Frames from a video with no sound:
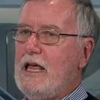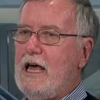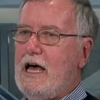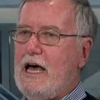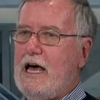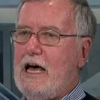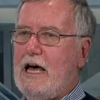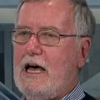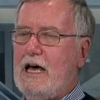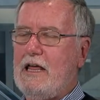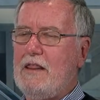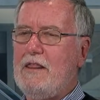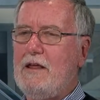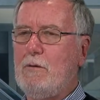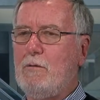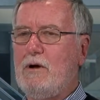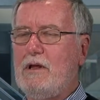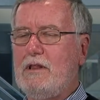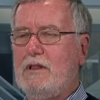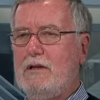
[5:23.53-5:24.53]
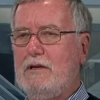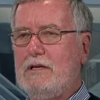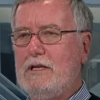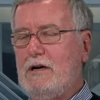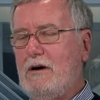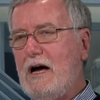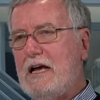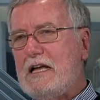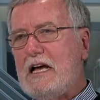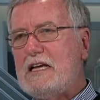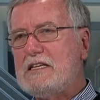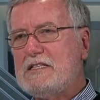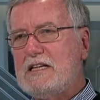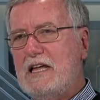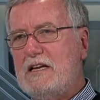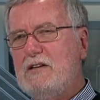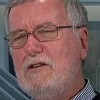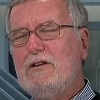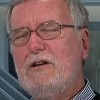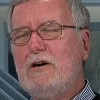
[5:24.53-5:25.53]
uh, there were, you know, I, I
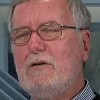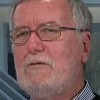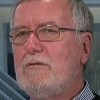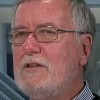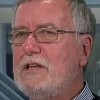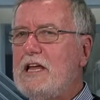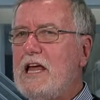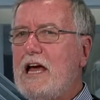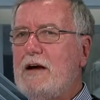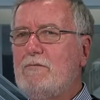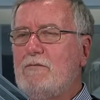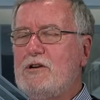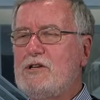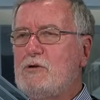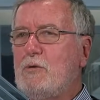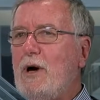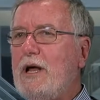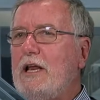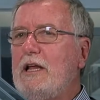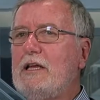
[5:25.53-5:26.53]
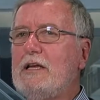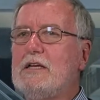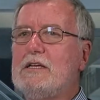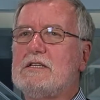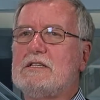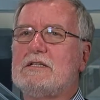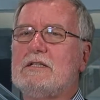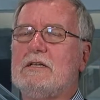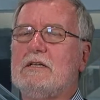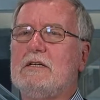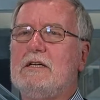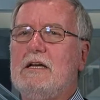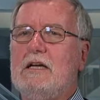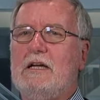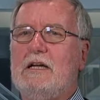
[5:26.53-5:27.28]
said, you know, the average wedding is, uh,